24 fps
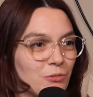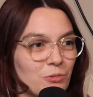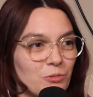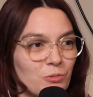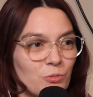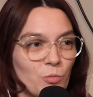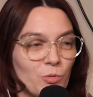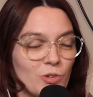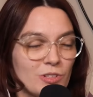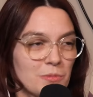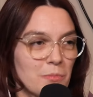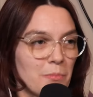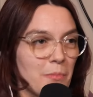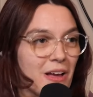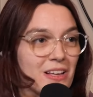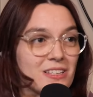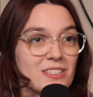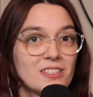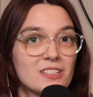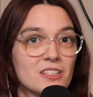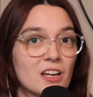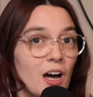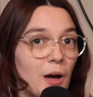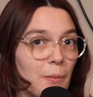was
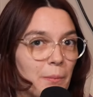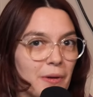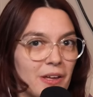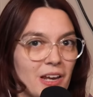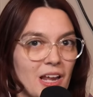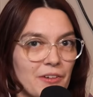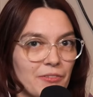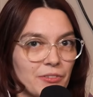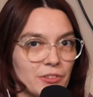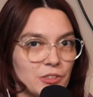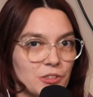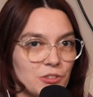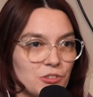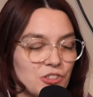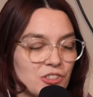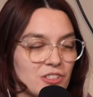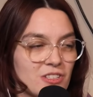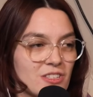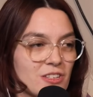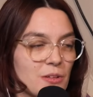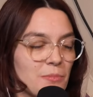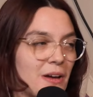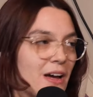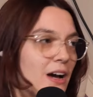messed up in
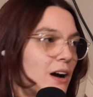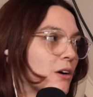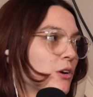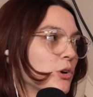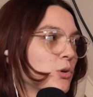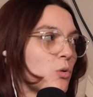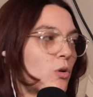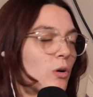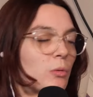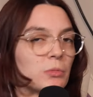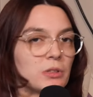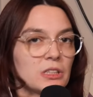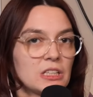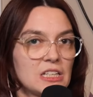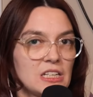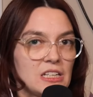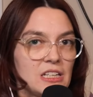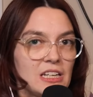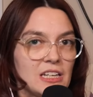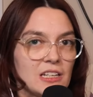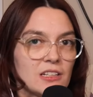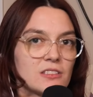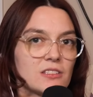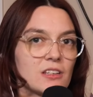evolution somehow normally
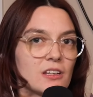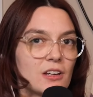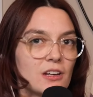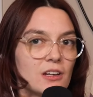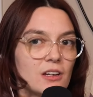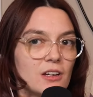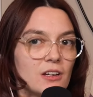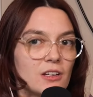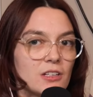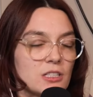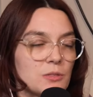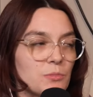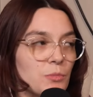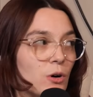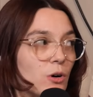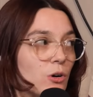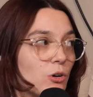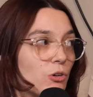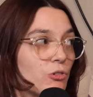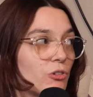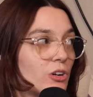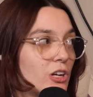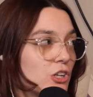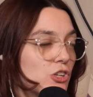eats small
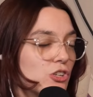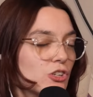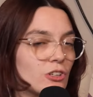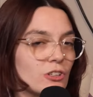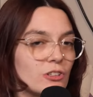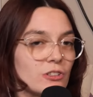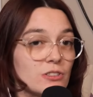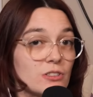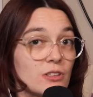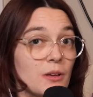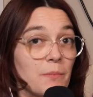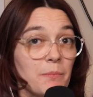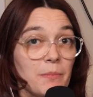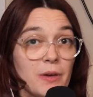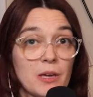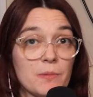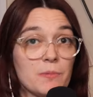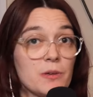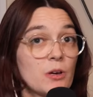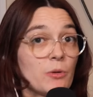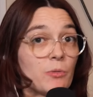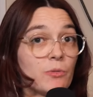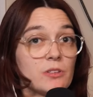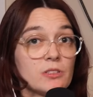creatures.
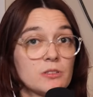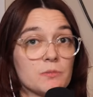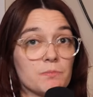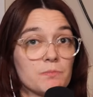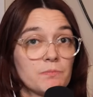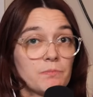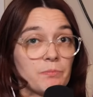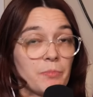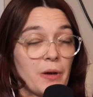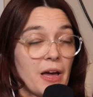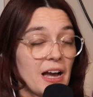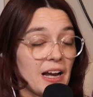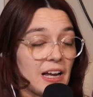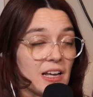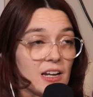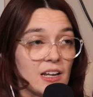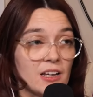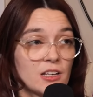Maybe it was back in